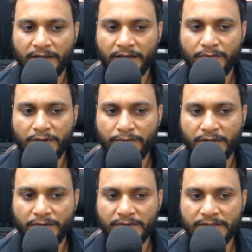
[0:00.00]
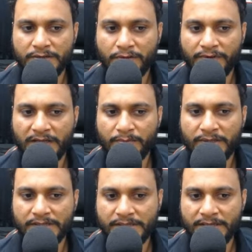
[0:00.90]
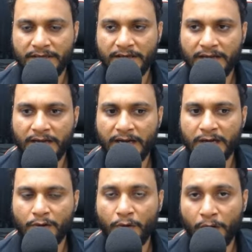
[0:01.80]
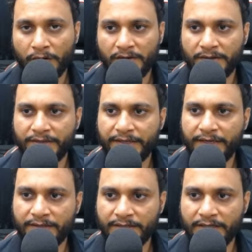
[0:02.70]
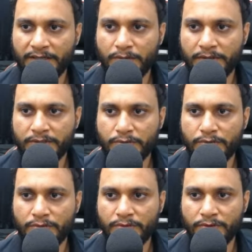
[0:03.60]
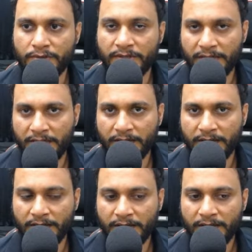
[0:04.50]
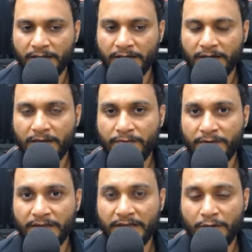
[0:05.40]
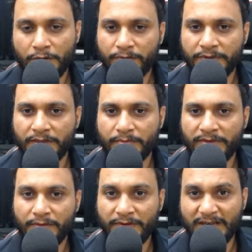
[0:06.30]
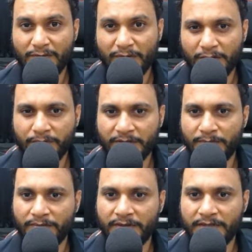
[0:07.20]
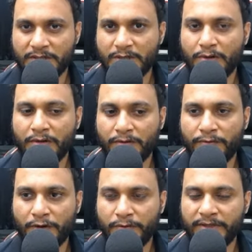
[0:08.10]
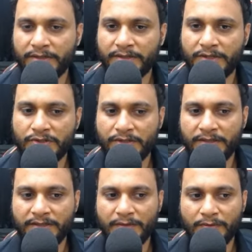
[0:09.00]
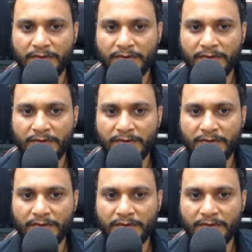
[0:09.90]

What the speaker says: if the frequency of A, B, C are all greater than equals to K. If any of them, if any one of them even is not following the constraint, then we